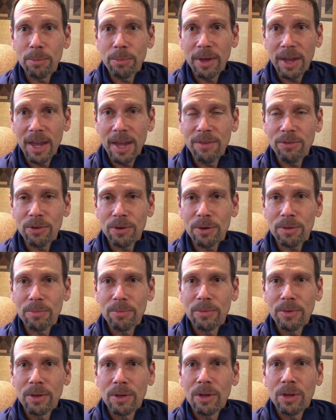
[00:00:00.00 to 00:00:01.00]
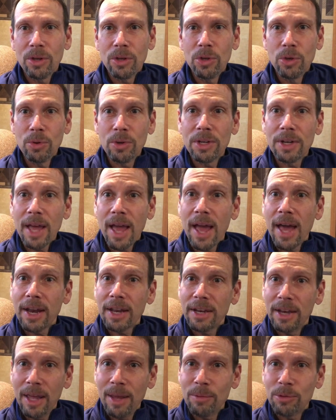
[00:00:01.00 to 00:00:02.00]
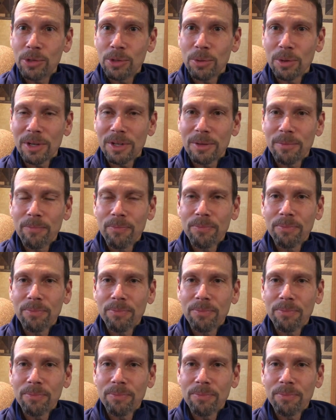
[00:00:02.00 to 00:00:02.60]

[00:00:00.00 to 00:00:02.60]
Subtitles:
behavior, you can add a name to it.